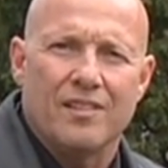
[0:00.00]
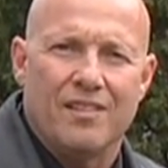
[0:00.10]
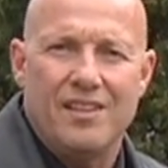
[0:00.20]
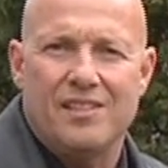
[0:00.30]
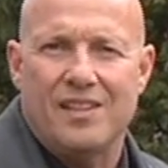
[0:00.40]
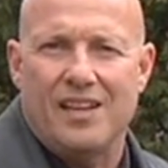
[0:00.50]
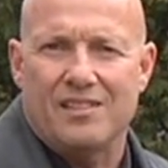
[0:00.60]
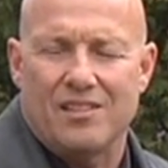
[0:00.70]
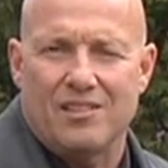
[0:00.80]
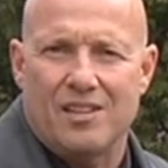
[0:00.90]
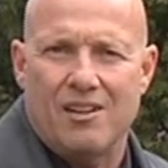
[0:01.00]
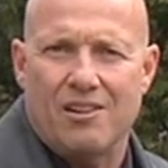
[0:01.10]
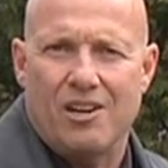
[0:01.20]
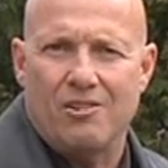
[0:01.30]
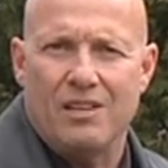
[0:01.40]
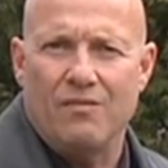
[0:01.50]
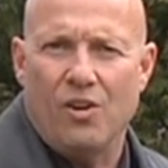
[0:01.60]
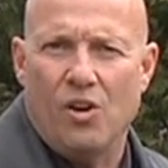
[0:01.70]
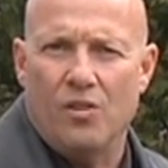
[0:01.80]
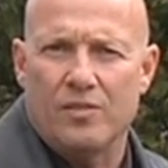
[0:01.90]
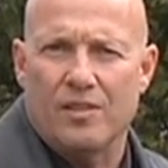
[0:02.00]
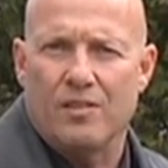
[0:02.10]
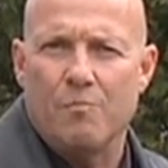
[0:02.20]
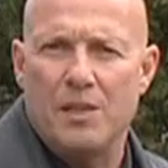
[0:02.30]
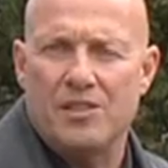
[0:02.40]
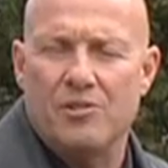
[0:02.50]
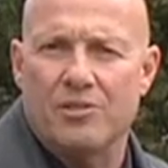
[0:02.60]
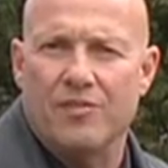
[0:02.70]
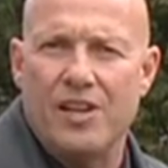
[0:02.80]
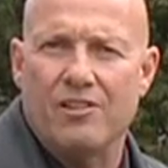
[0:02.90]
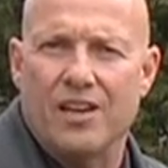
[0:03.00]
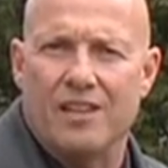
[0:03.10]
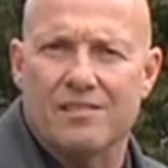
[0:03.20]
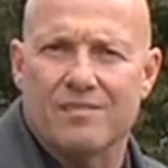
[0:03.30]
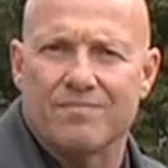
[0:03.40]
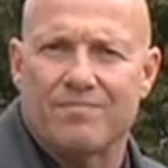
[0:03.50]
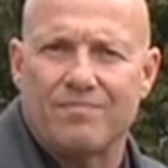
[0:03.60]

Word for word: these days in Ontario involves the misuse of nail guns.